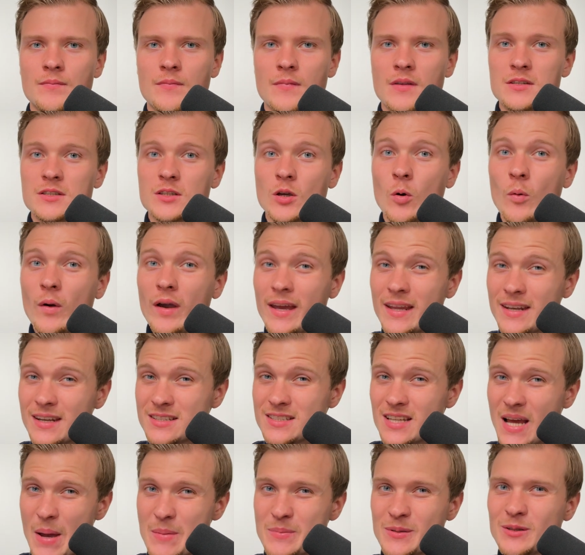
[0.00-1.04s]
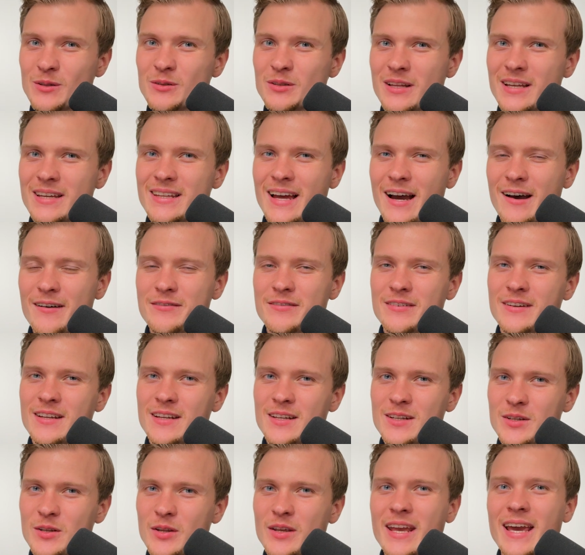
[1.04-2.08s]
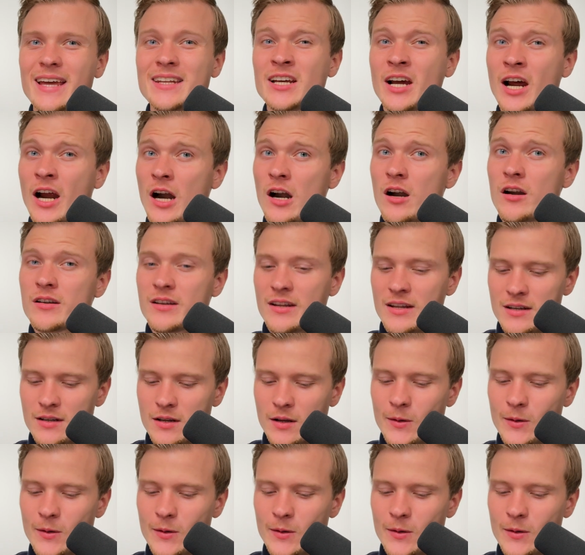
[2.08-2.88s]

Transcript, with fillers: So it is absolutely enough to get hired into